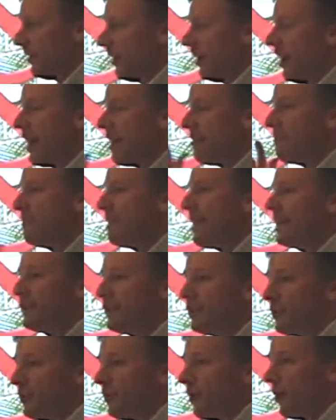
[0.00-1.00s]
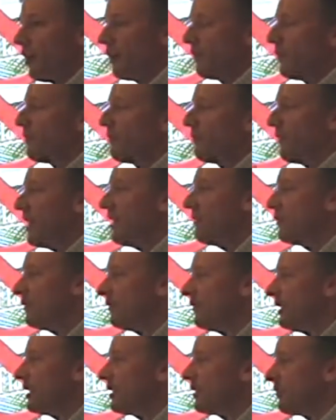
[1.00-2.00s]
a menu of her
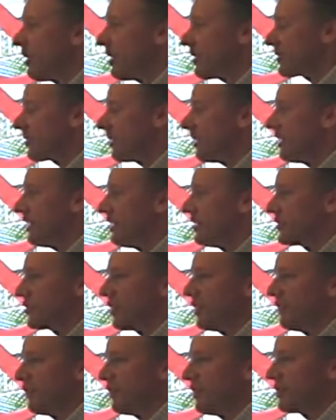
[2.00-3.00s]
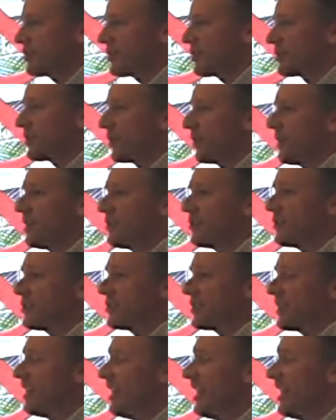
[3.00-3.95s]
favorite vegan restaurant in San Francisco, and she said,